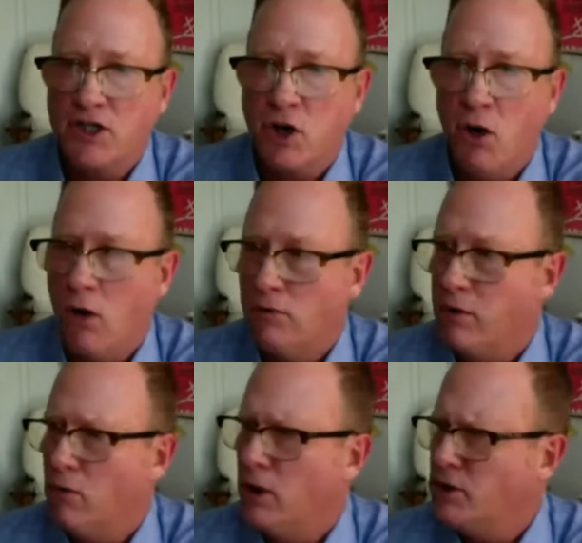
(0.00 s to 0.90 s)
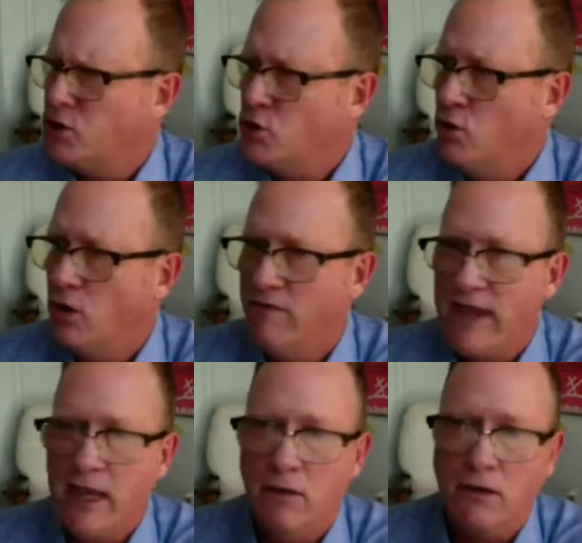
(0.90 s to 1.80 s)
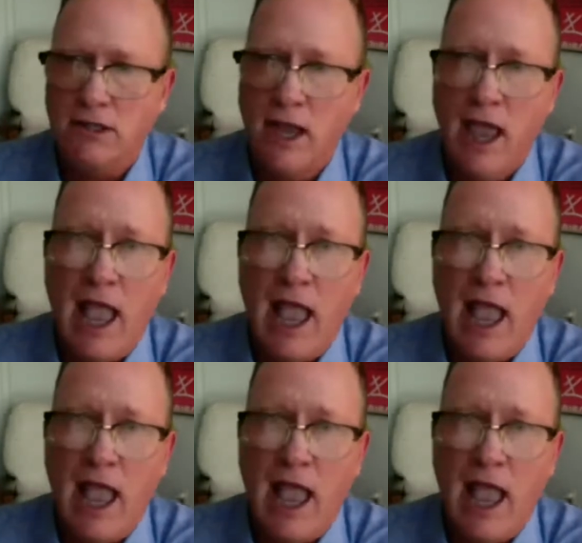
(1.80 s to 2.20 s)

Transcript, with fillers: It's called what, Duel of Eagles.